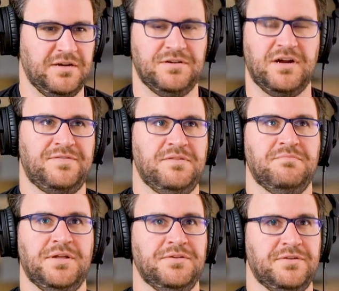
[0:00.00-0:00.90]
They're often
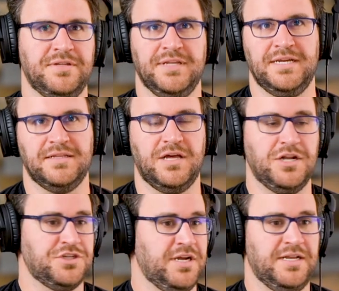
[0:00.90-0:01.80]
bundled in like a
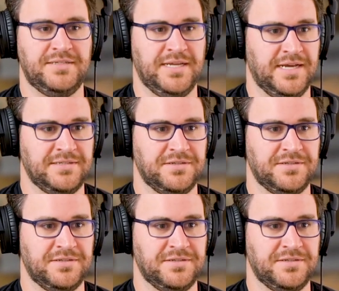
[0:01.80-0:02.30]
launch contest.